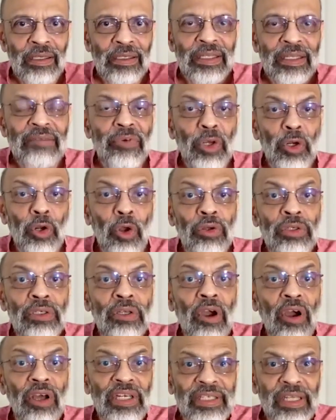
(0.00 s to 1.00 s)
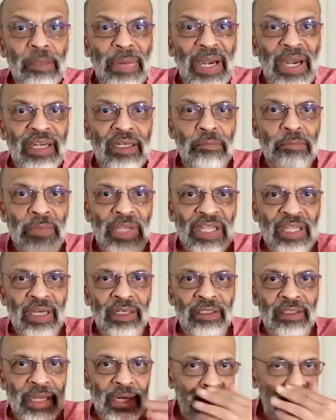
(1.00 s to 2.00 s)
Leave alone call it a pandemic
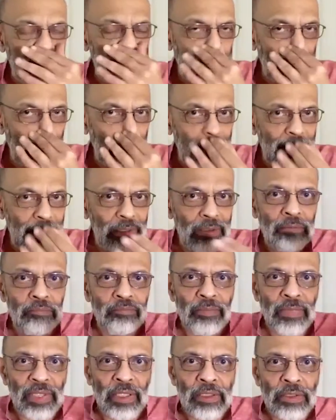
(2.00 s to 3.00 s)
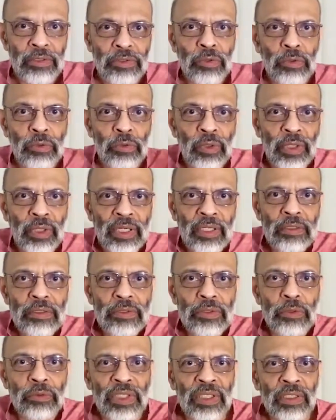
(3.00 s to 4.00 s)
and get uh, into,
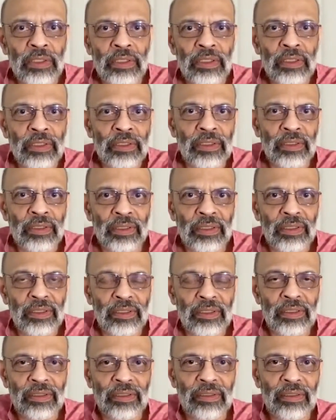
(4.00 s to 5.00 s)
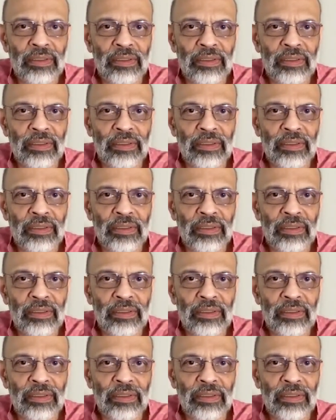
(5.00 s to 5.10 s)
into the uh,